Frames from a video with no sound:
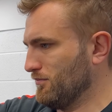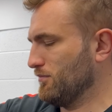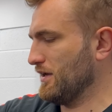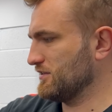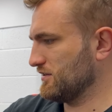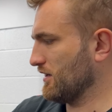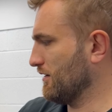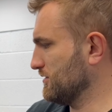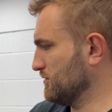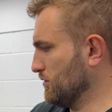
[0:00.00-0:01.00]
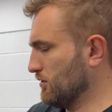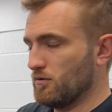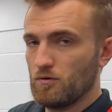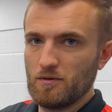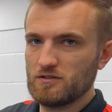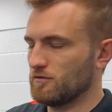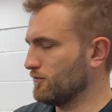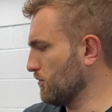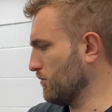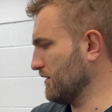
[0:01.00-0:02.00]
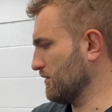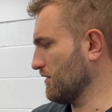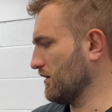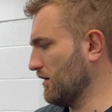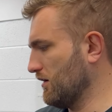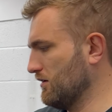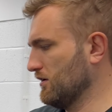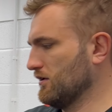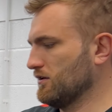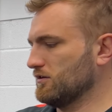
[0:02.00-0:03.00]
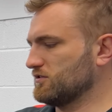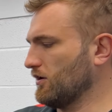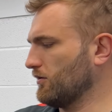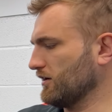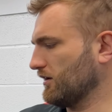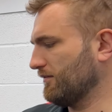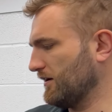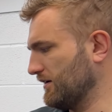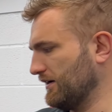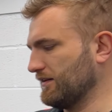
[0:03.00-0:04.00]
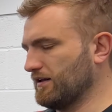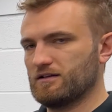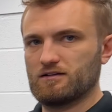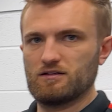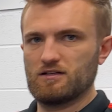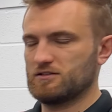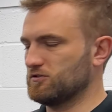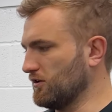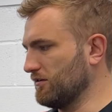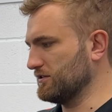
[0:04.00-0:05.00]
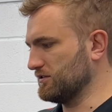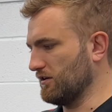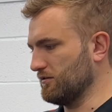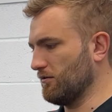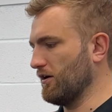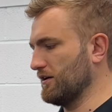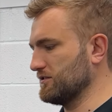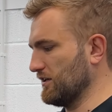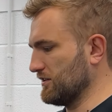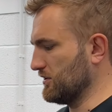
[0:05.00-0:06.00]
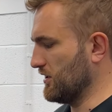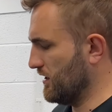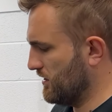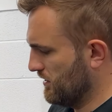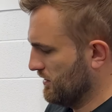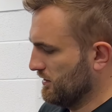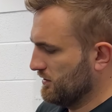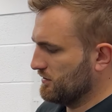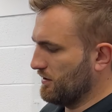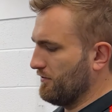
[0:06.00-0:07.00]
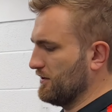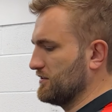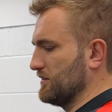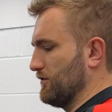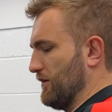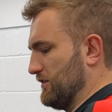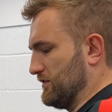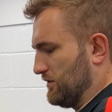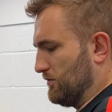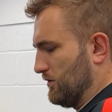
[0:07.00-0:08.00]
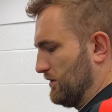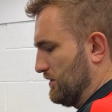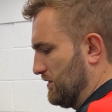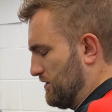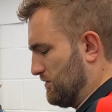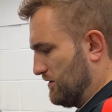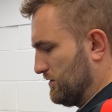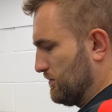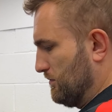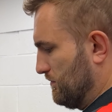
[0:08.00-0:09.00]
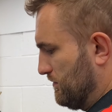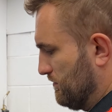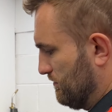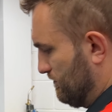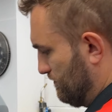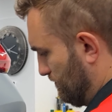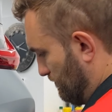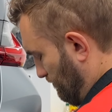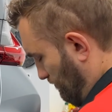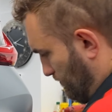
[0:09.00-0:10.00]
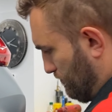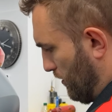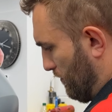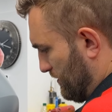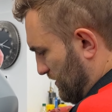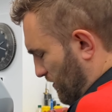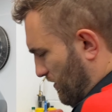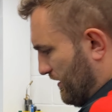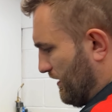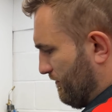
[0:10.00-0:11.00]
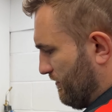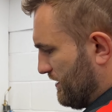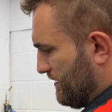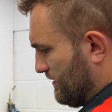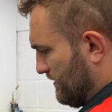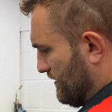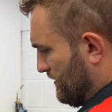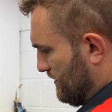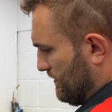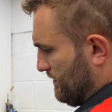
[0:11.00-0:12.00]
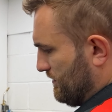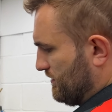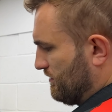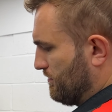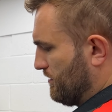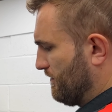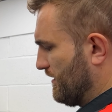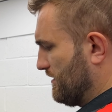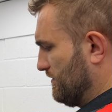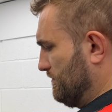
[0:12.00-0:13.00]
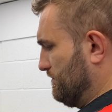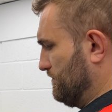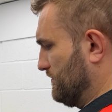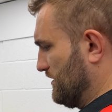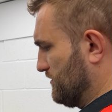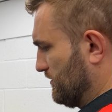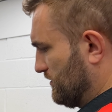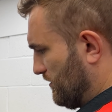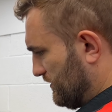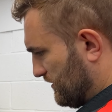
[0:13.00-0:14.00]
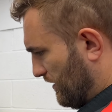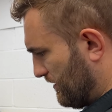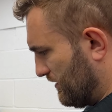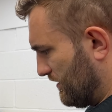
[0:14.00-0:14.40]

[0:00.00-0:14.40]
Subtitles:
piece that covers almost the full width of the car, the tow eye cover, and then this driver's side right hand section here. So first things first, what you can do is pop the tow eye cover in to remove it. This one's quite stubborn